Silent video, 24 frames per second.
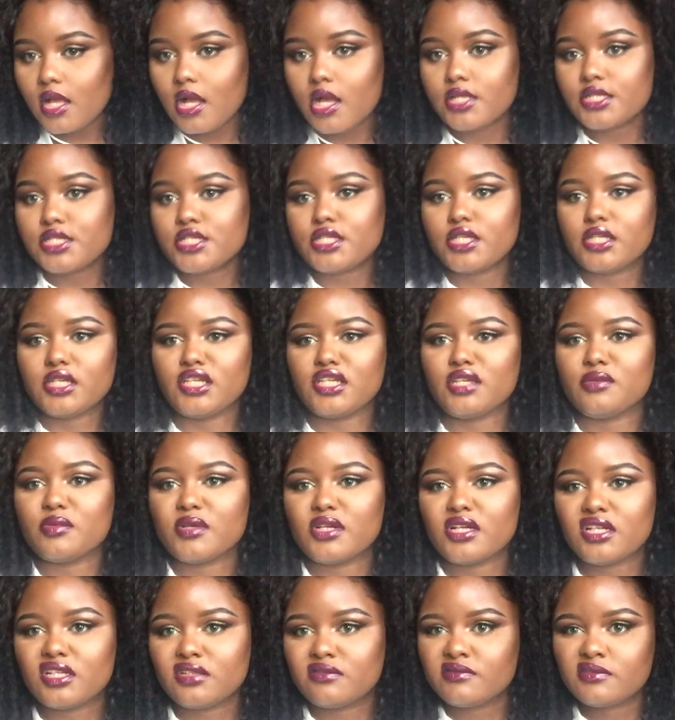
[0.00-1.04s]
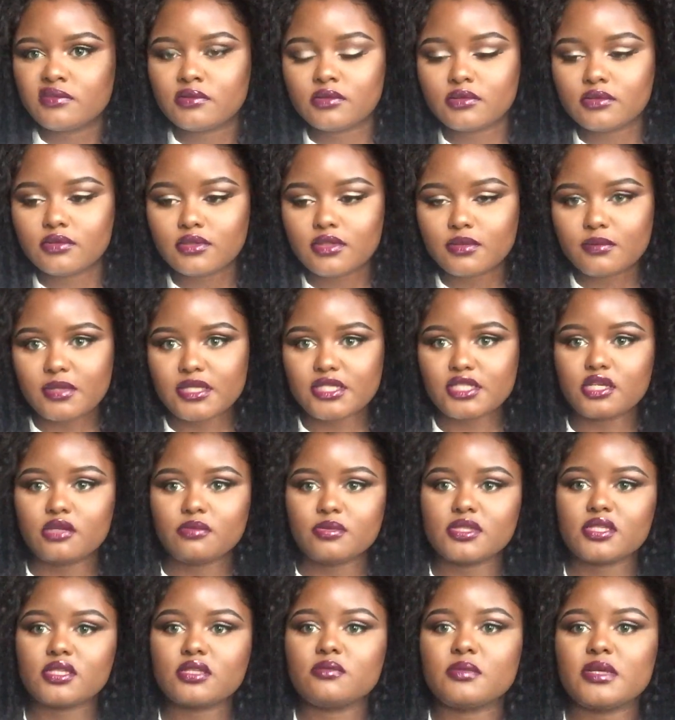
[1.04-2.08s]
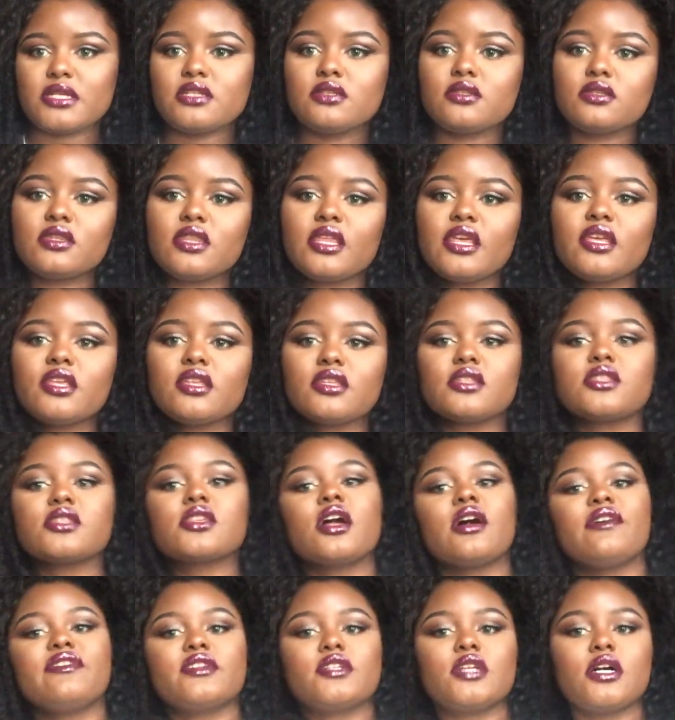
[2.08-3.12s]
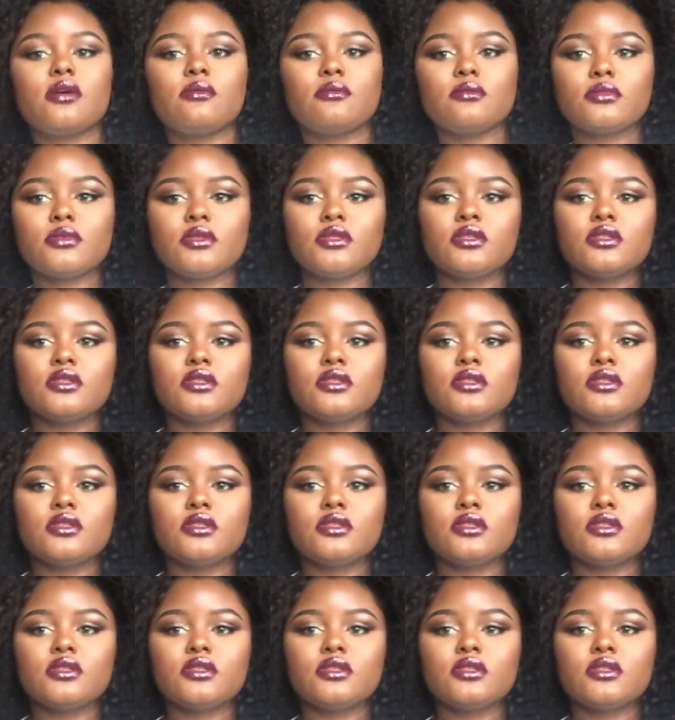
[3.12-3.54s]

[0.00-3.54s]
Can't show you, but my tips, my thing's covered up.